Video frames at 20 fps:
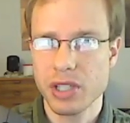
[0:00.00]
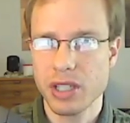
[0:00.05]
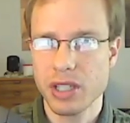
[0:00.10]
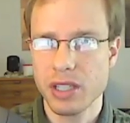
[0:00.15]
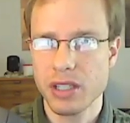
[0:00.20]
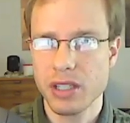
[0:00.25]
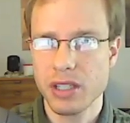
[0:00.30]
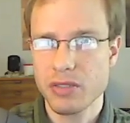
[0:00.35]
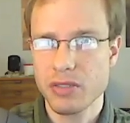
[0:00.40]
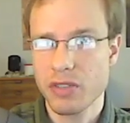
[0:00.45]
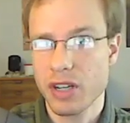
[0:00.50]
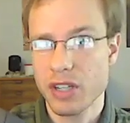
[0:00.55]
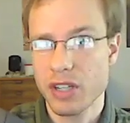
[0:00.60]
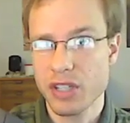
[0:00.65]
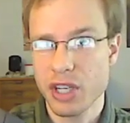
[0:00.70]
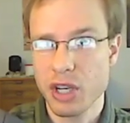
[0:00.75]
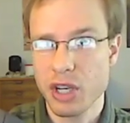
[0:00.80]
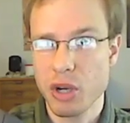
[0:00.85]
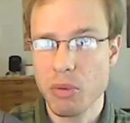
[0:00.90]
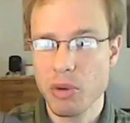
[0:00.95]
and as far as
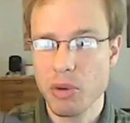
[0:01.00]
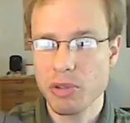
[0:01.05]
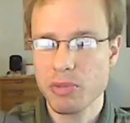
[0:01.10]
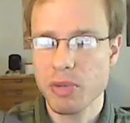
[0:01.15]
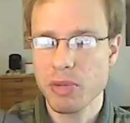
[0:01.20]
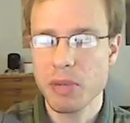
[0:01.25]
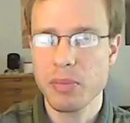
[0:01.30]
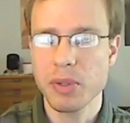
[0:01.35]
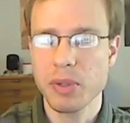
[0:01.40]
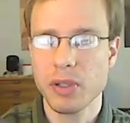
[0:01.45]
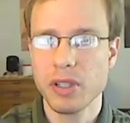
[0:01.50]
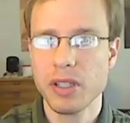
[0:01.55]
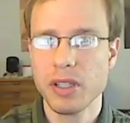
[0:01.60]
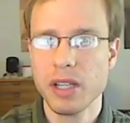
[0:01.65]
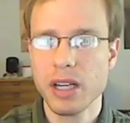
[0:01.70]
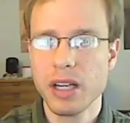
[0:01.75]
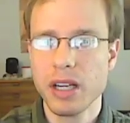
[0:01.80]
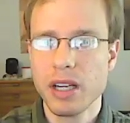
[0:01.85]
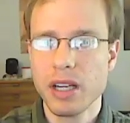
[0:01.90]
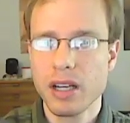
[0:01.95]
I know,
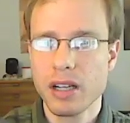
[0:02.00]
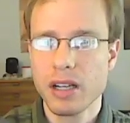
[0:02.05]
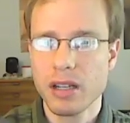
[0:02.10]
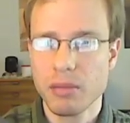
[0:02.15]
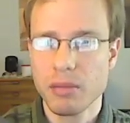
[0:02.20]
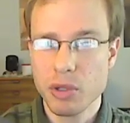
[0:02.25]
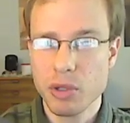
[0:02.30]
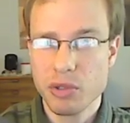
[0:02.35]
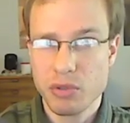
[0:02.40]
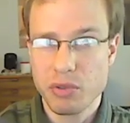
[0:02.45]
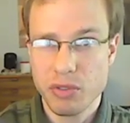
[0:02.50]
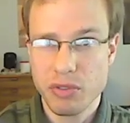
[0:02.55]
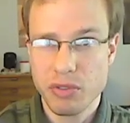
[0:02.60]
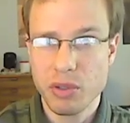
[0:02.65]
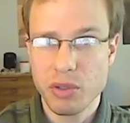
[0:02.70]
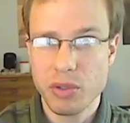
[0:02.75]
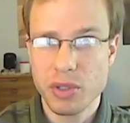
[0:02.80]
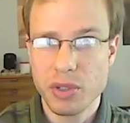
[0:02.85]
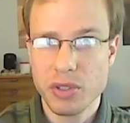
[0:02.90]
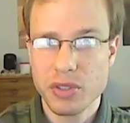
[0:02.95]
most
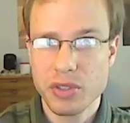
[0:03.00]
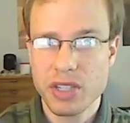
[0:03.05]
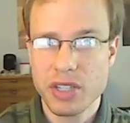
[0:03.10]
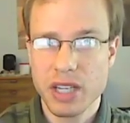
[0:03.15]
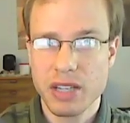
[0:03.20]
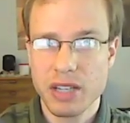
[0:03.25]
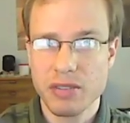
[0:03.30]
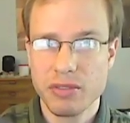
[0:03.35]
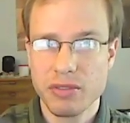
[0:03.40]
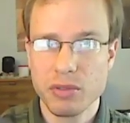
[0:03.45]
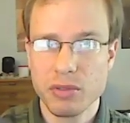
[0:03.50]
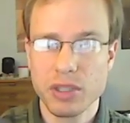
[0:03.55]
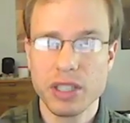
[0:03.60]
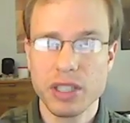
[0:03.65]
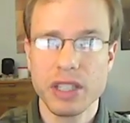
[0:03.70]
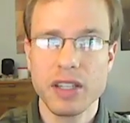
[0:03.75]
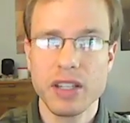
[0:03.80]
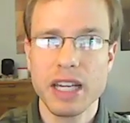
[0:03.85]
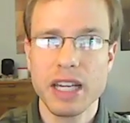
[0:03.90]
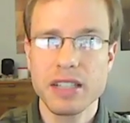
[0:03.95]
reviewers have
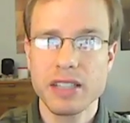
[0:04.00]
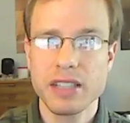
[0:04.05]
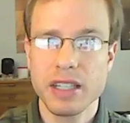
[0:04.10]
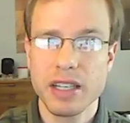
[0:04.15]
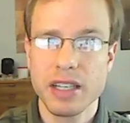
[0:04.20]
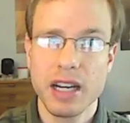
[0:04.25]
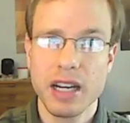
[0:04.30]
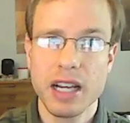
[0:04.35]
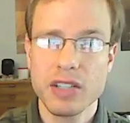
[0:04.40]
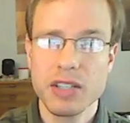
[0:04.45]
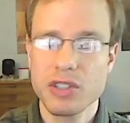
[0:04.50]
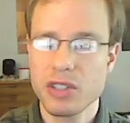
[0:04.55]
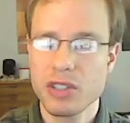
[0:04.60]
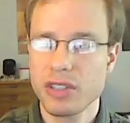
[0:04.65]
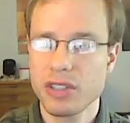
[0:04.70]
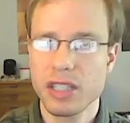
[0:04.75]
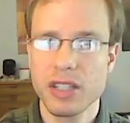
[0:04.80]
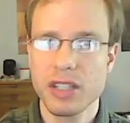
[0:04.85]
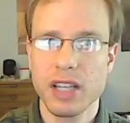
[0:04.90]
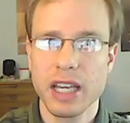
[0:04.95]
really liked it, and I
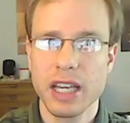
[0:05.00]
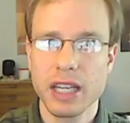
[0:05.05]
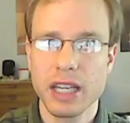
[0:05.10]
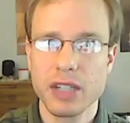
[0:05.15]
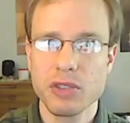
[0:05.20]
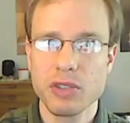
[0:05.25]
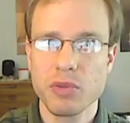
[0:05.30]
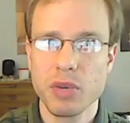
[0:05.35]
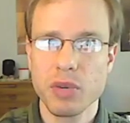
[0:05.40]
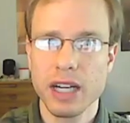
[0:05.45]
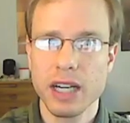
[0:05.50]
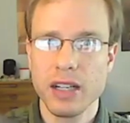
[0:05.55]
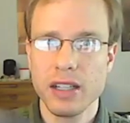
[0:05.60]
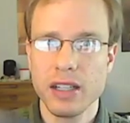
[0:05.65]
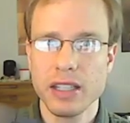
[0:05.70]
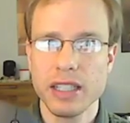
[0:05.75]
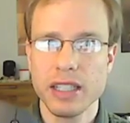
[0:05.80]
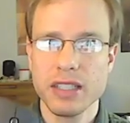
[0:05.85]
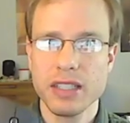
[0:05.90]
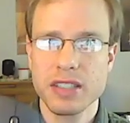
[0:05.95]
certainly like it as
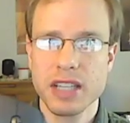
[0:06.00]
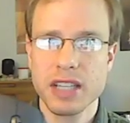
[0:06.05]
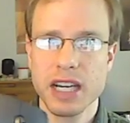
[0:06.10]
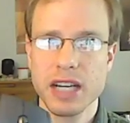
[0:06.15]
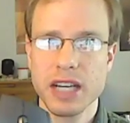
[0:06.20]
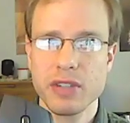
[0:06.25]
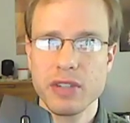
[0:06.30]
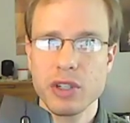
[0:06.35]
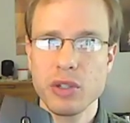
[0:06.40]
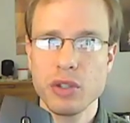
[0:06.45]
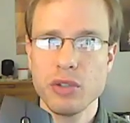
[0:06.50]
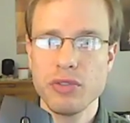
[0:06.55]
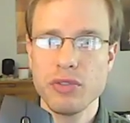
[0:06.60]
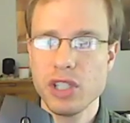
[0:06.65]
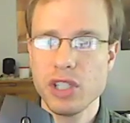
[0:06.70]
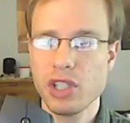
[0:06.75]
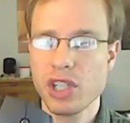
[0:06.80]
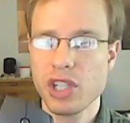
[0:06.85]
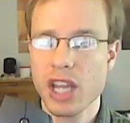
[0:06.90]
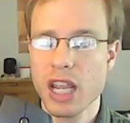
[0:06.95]
well. It is kind of a
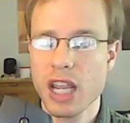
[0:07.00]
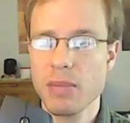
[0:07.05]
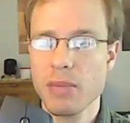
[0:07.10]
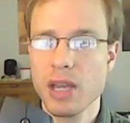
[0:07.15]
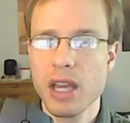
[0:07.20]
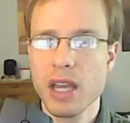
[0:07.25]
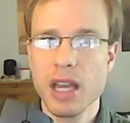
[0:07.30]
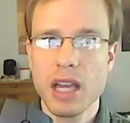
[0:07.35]
goofy shape.